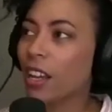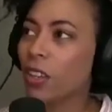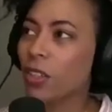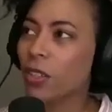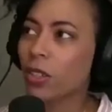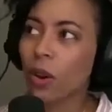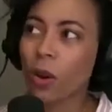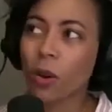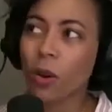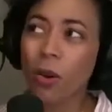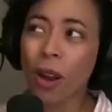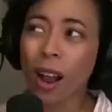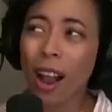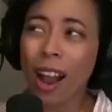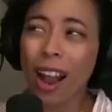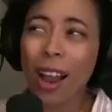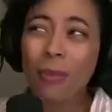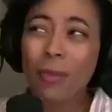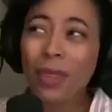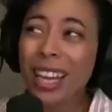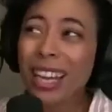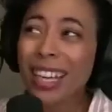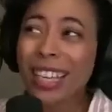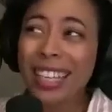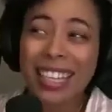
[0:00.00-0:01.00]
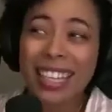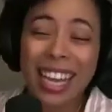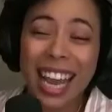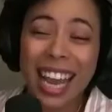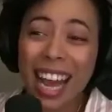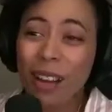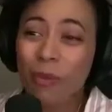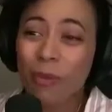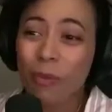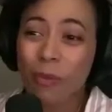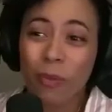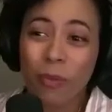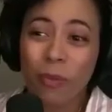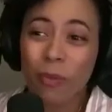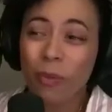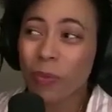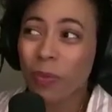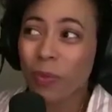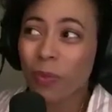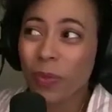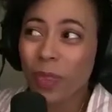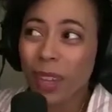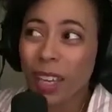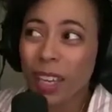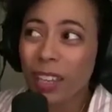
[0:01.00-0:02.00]
so I'm like, yeah,
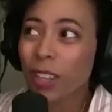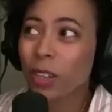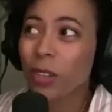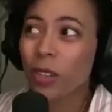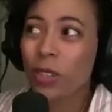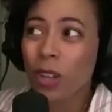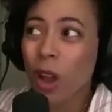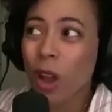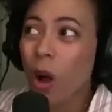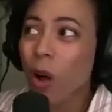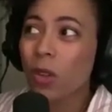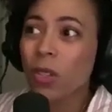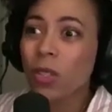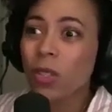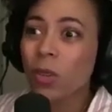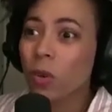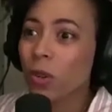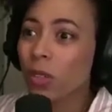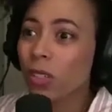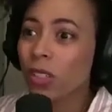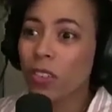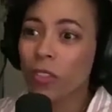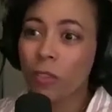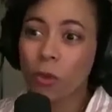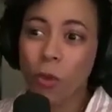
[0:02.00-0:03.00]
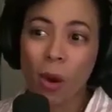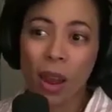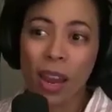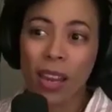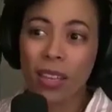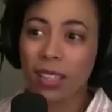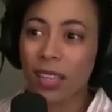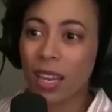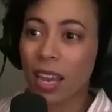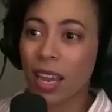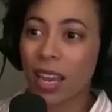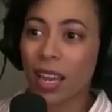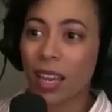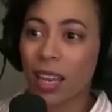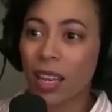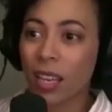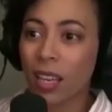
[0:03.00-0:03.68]
there's all sorts of ways in,